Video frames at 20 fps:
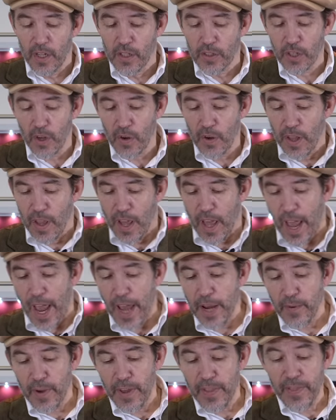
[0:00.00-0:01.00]
So
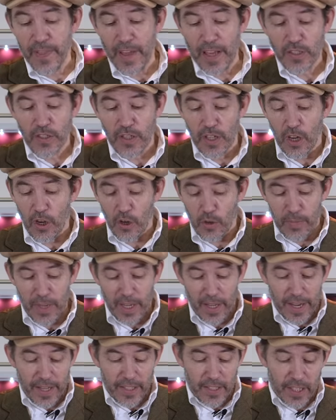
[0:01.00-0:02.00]
anyway, that's the
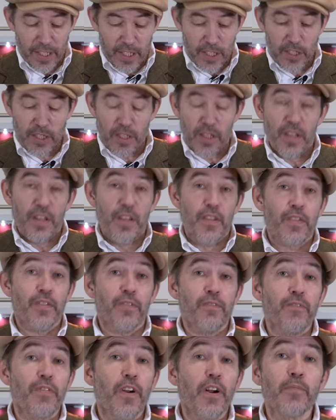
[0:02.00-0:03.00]
helmet. It is
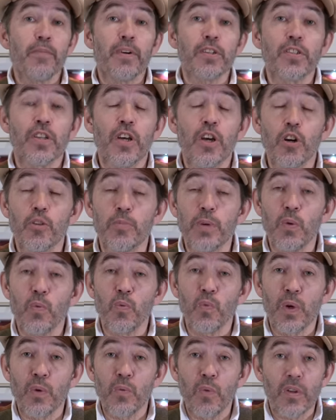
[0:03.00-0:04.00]
very much the helmet
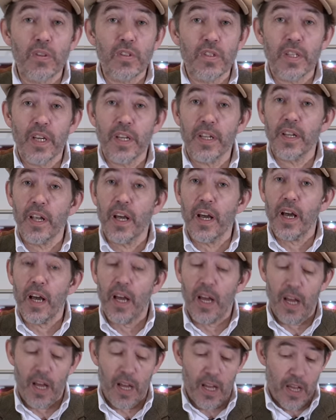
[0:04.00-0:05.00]
we wanted.
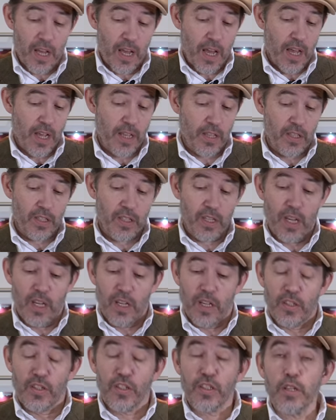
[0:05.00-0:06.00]
It's
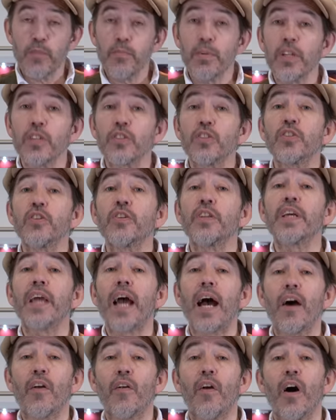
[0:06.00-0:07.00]
similar to the
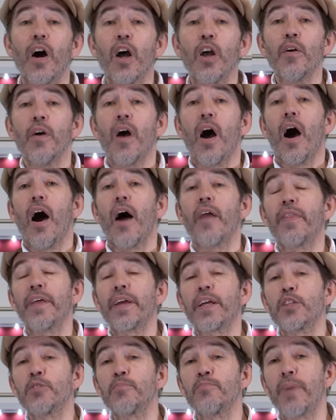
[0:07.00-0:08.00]
Arai. I
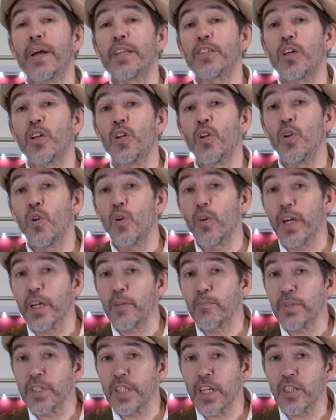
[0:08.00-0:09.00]
think it's better
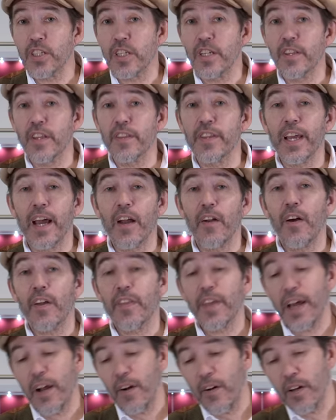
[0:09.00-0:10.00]
looking potentially than the Arai.
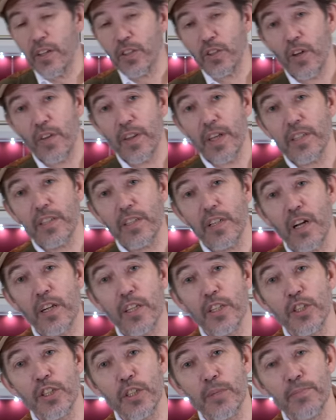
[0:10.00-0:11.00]
The Arai's got that
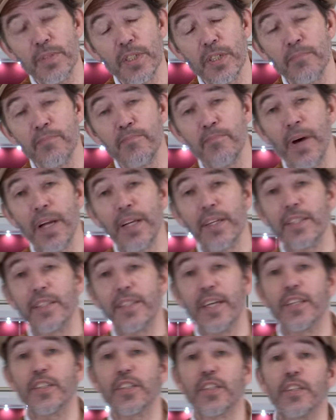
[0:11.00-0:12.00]
slightly Simpson
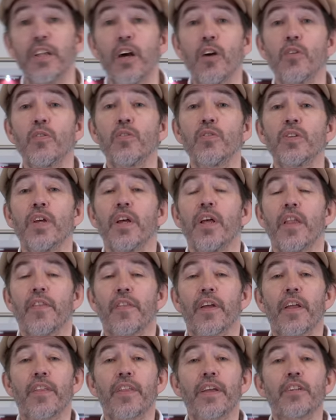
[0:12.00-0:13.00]
bandit-esque nose
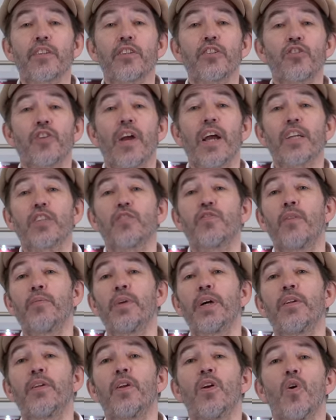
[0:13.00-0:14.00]
that I think detracts from
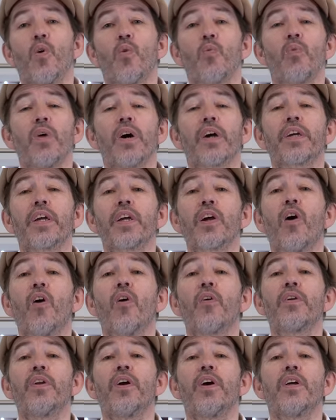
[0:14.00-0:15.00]
it working
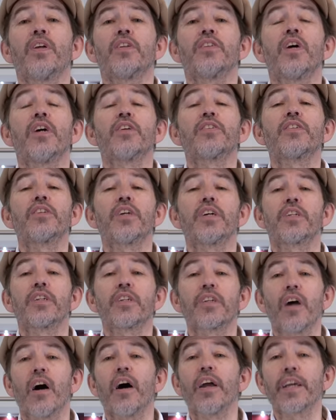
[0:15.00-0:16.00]
on a
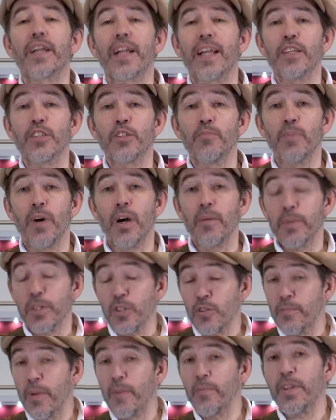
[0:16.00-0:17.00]
certain kind of classic bike.
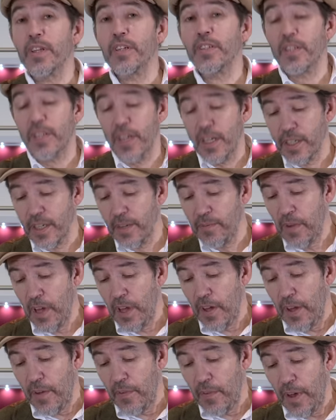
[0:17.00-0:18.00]
Because remember, this is a,
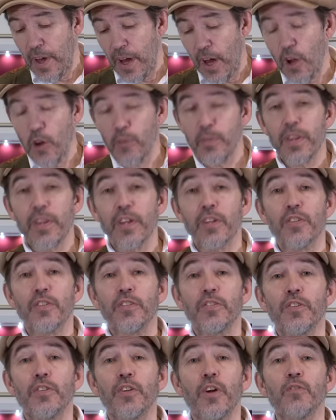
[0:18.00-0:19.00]
a helmet that
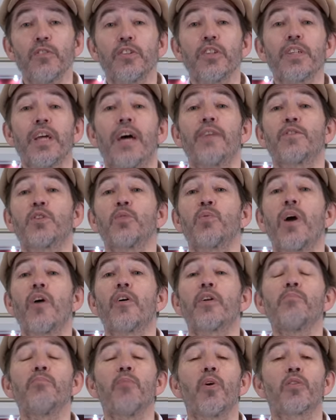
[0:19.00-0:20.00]
you don't just have to wear
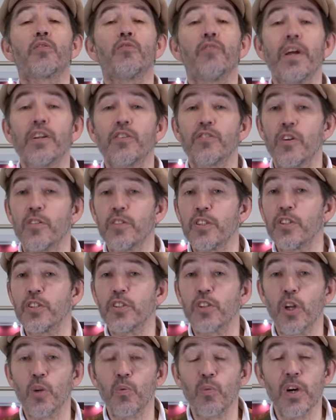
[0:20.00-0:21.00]
on a modern retro. This
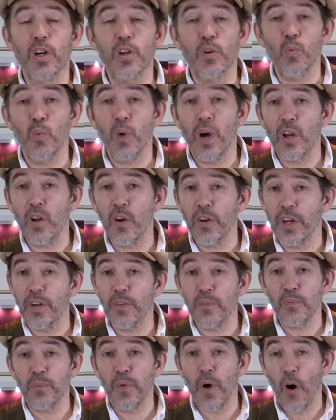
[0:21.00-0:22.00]
is going to work well on
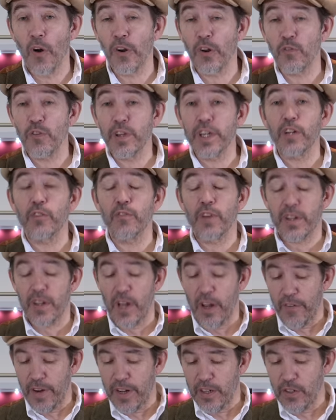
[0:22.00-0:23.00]
a, on a real
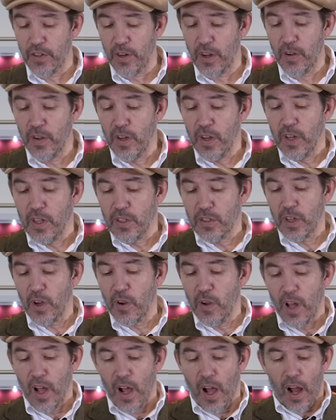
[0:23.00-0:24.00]
retro.
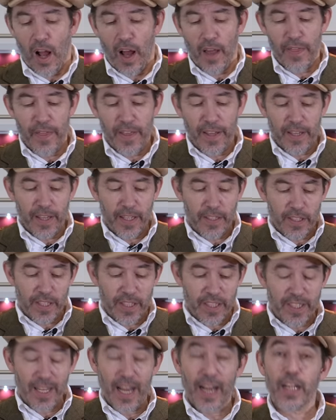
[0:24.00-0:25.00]
So I think it's
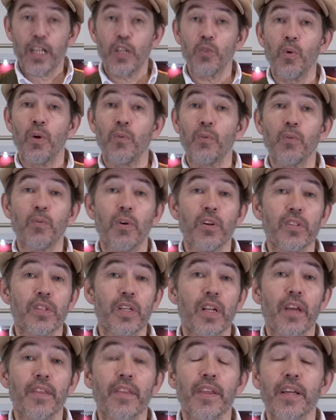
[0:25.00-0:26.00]
exactly what we
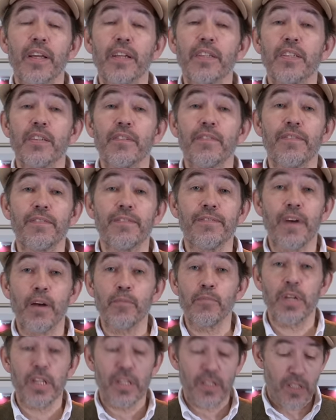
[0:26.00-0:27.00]
wanted. I think it's a
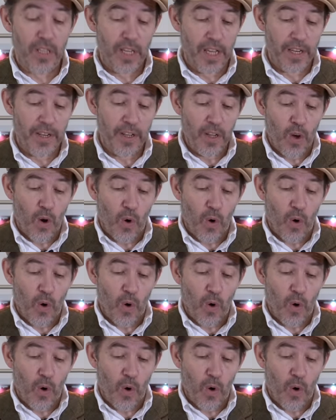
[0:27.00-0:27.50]
fabulous lid.